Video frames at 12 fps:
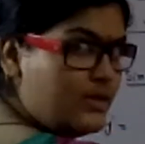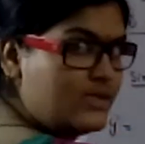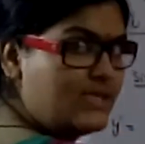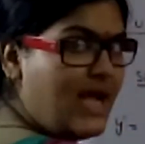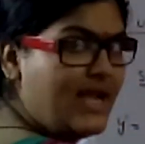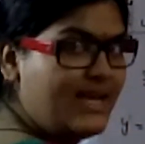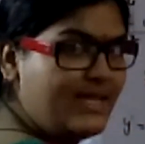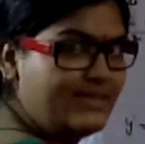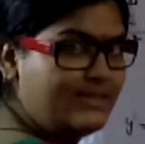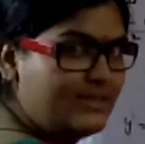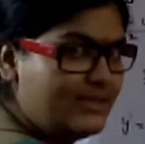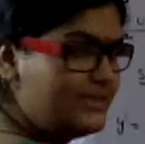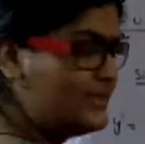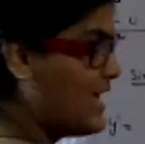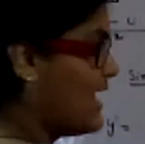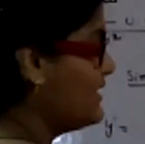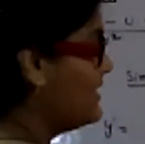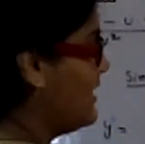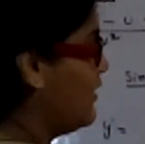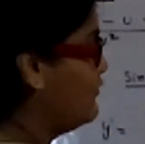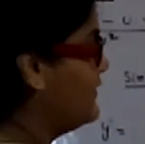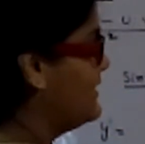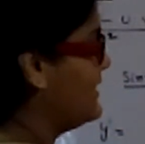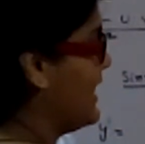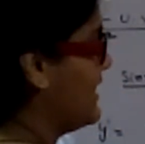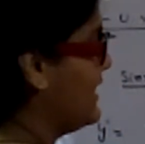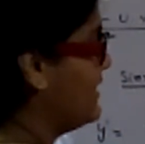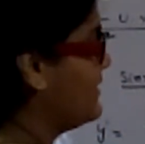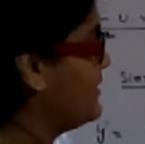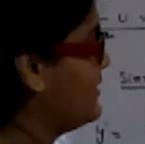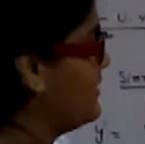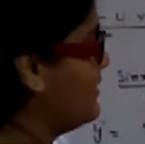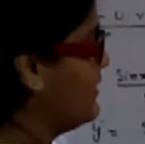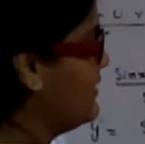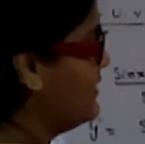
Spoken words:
sin x is cancelled out with sin x.